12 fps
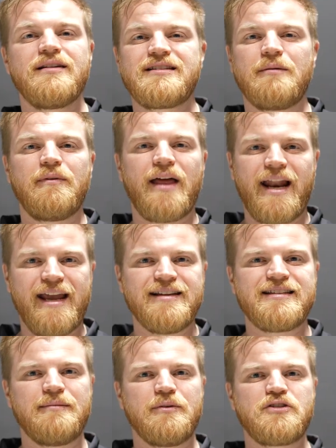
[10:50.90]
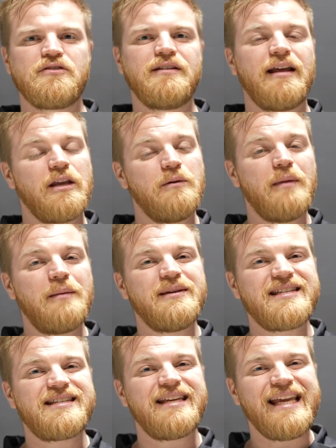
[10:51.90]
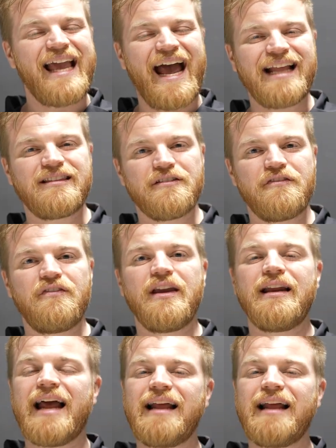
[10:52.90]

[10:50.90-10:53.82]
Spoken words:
some of that asymmetry that you may be seeing at the feet,